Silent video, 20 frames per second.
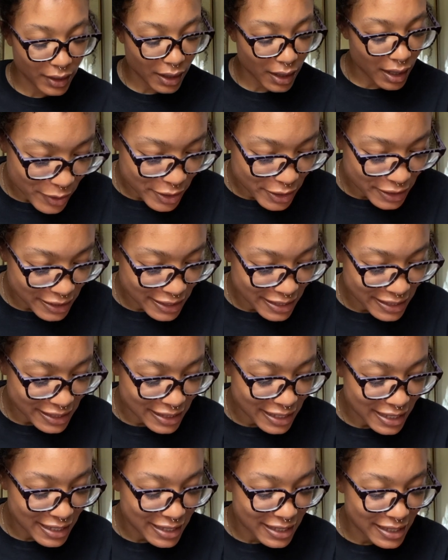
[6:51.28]
Question
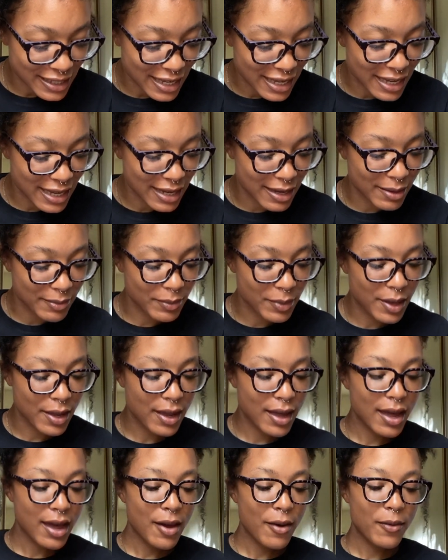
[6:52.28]
16,
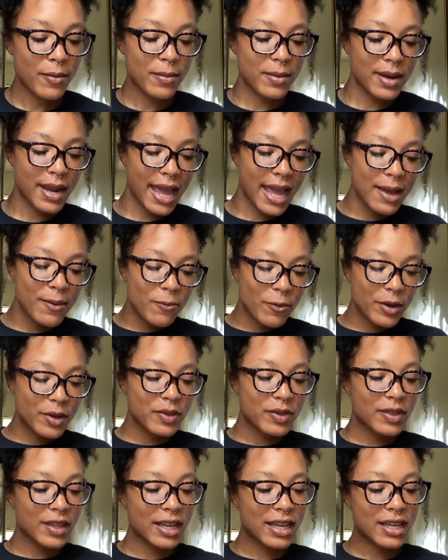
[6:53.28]
name
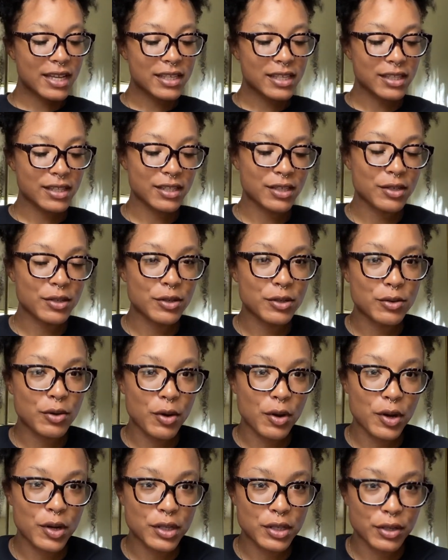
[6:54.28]
one thing
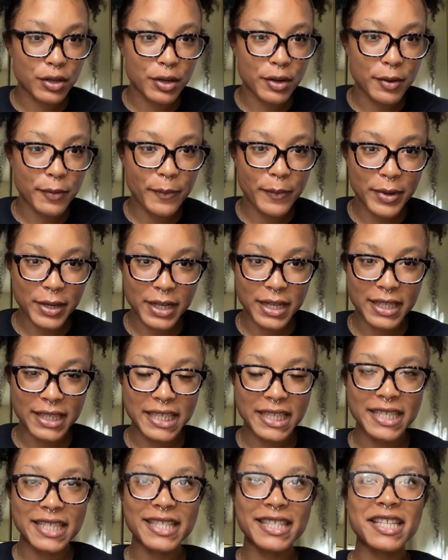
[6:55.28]
still on your bucket
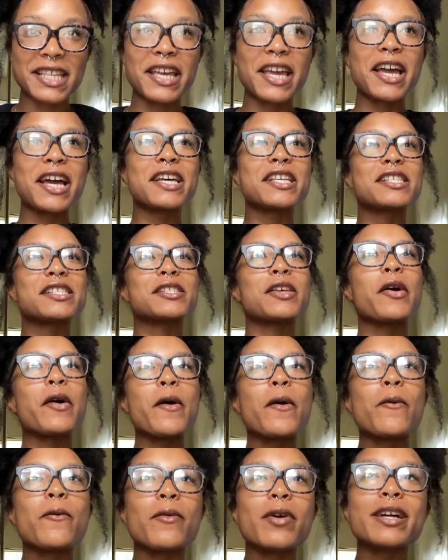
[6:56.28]
list.
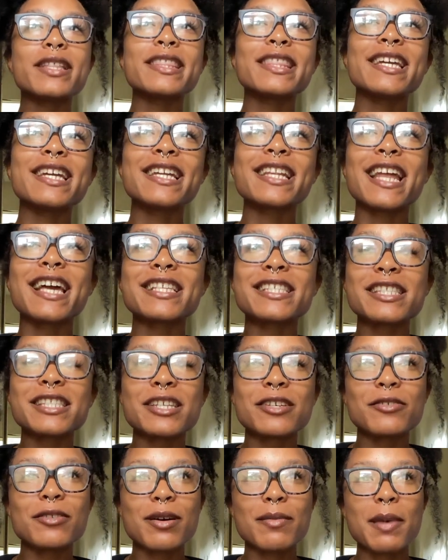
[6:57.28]
So one thing that's
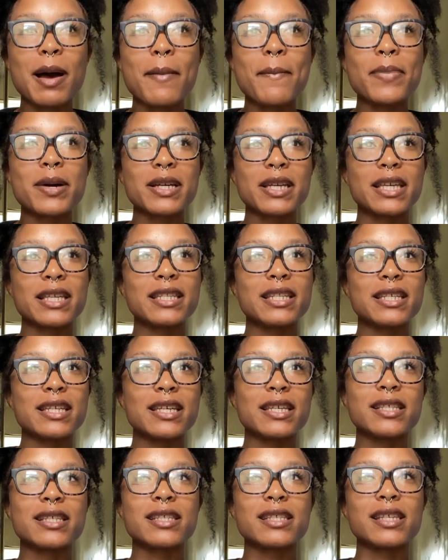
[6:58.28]
still on my bucket
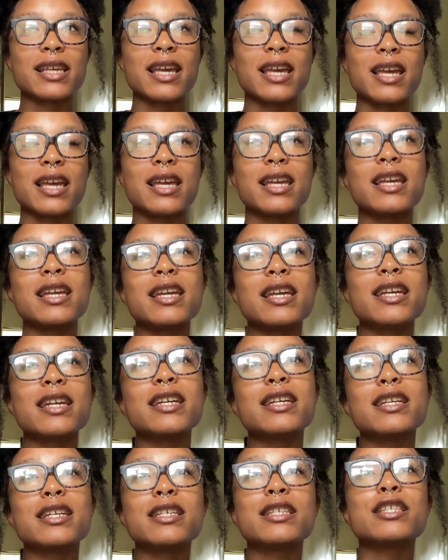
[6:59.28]
list
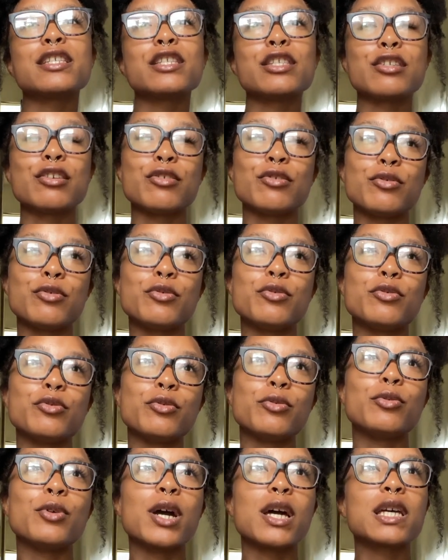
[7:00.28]
is
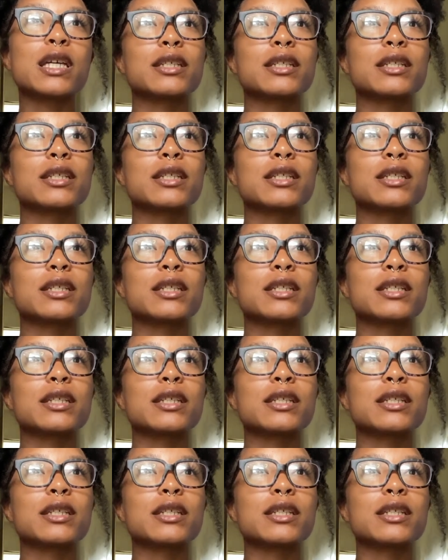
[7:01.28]
to,